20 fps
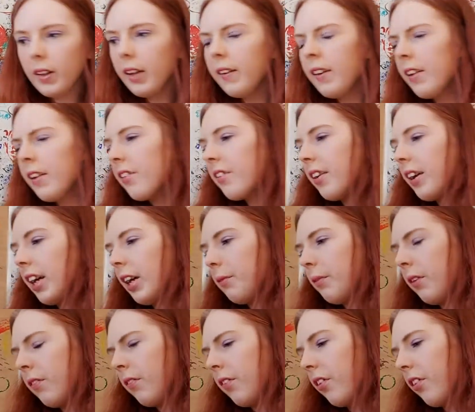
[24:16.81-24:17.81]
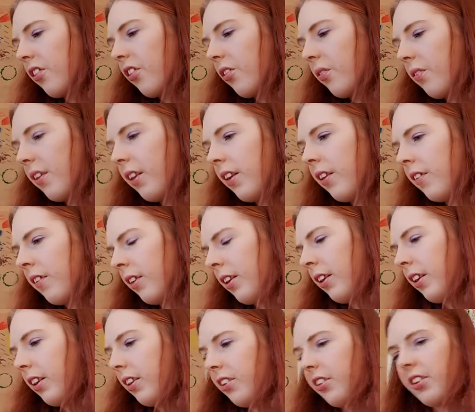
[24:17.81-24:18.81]
And this time I've got some things
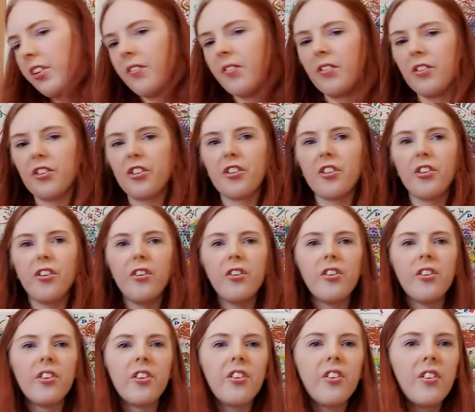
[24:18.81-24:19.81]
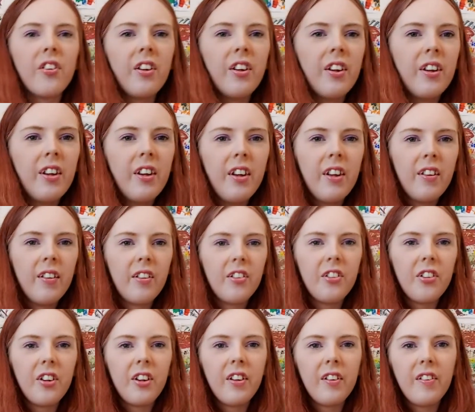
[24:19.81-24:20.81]
like different chalks. So as
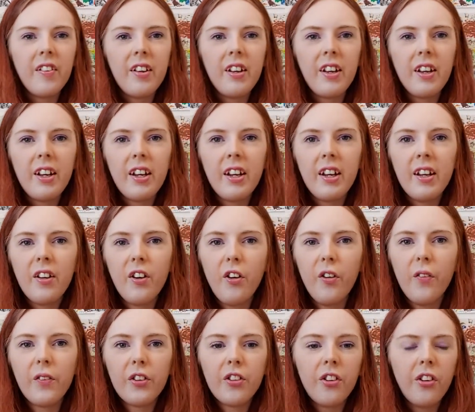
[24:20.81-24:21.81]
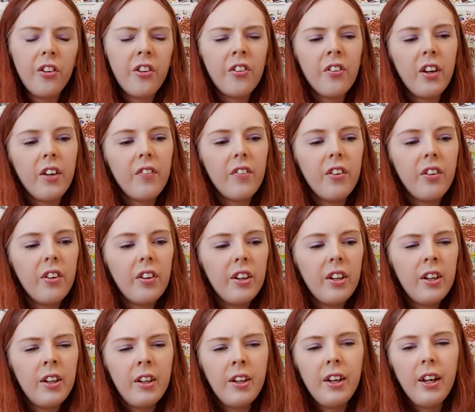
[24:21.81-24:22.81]
you can see here, all the chalks that I've got.
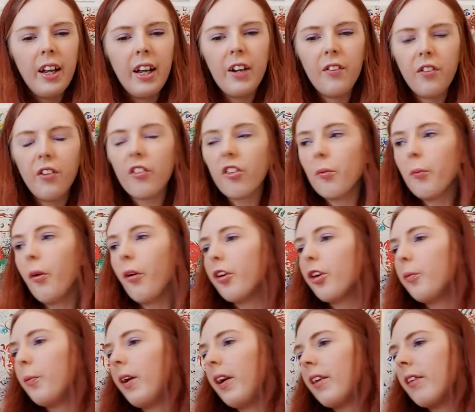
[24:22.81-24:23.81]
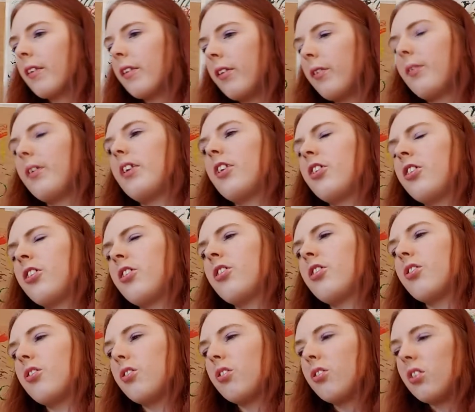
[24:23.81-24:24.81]
And I've got some oil pastel, which
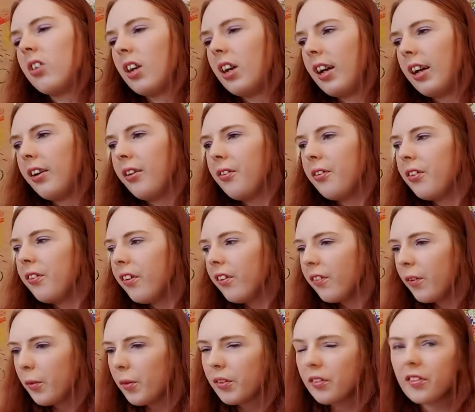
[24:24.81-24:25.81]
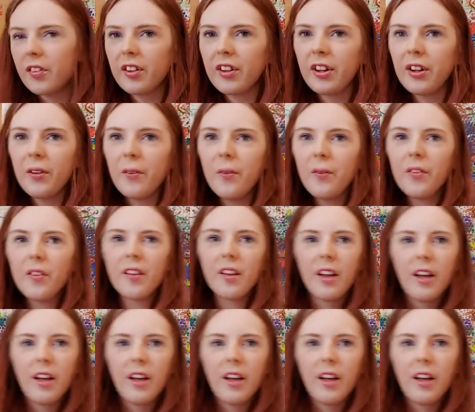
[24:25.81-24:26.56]
I don't know if I want to use.